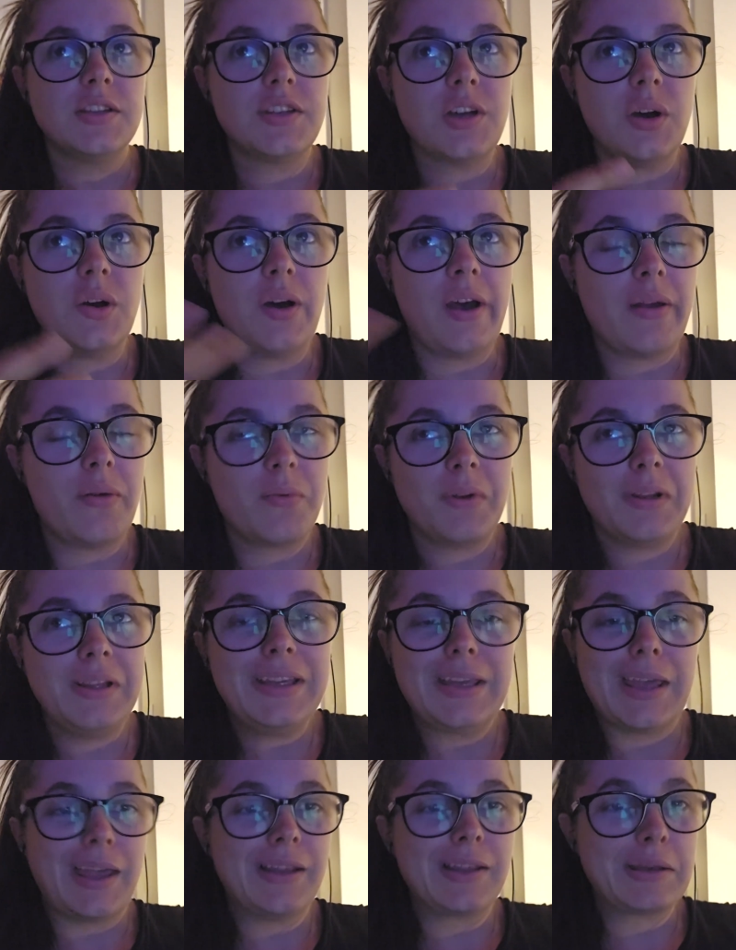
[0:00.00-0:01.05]
So I really
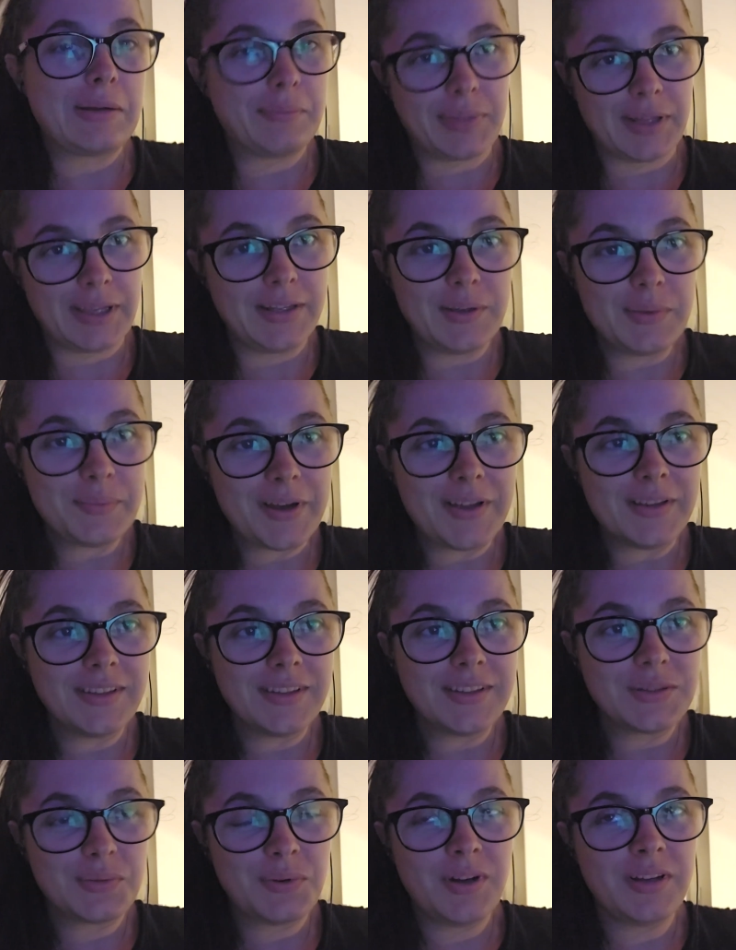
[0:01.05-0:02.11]
can't complain about
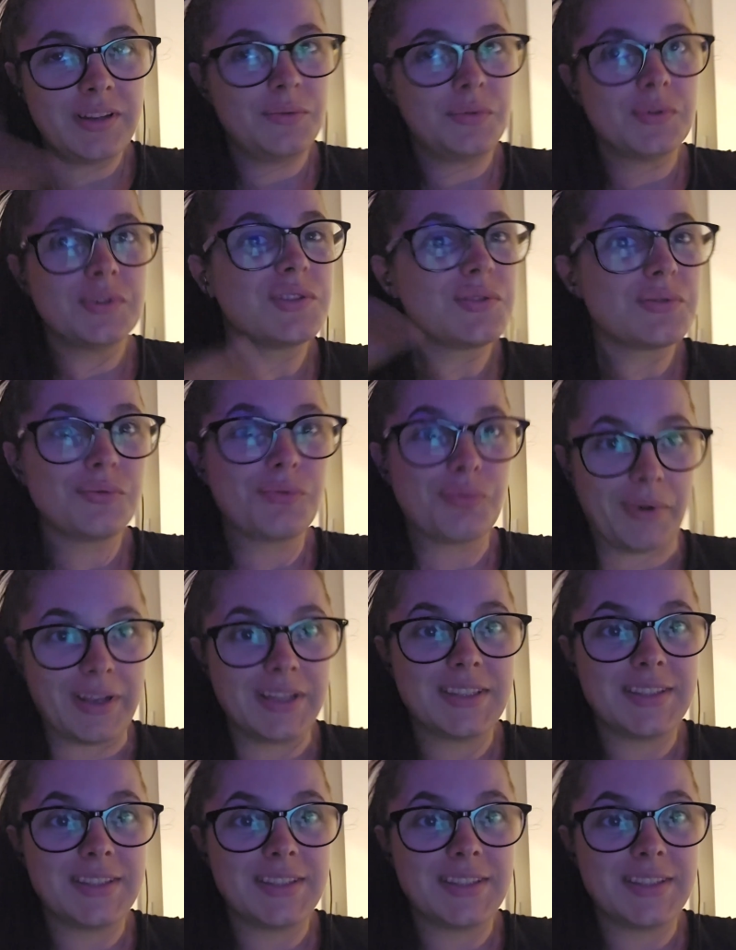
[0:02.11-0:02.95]
this one. It was a great